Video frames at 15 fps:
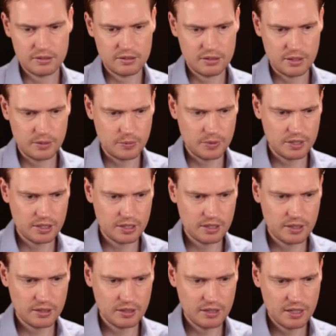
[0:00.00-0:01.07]
there we
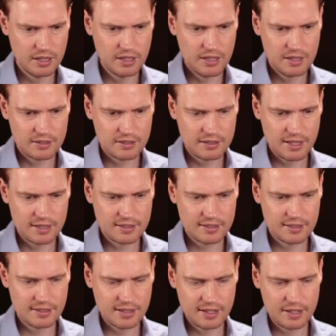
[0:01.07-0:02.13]
go. So that's
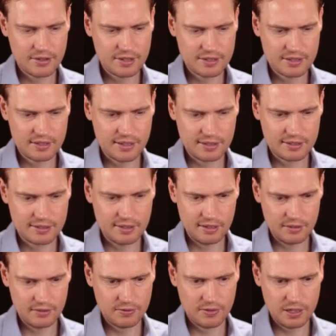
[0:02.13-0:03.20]
the data as an
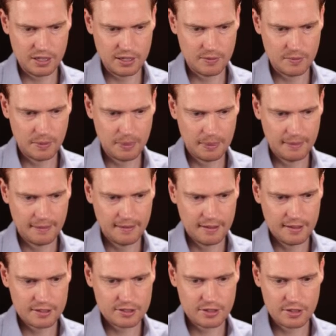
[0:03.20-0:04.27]
Excel file.
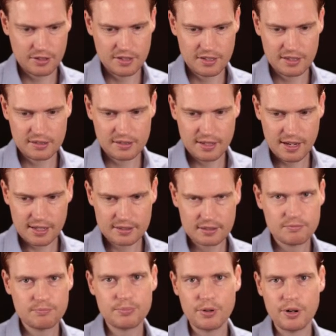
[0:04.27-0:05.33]
So the exact
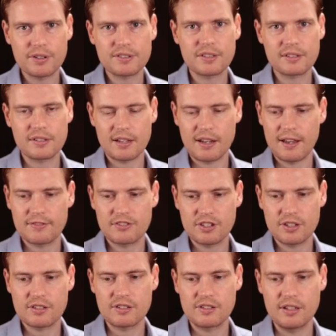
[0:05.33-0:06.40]
process that I've
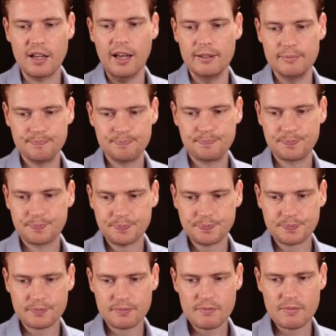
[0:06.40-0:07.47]
just done
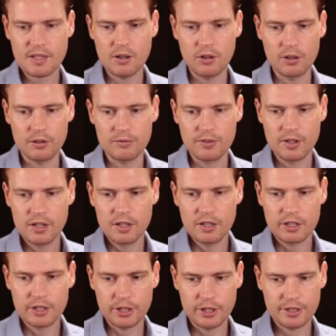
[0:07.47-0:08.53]
of
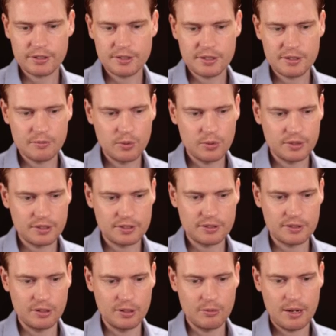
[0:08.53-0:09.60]
going to the
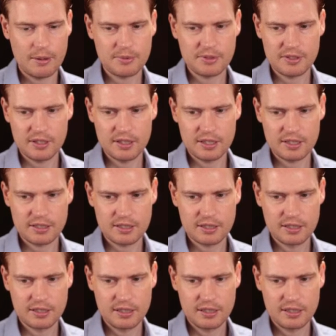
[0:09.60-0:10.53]
Morningstar website,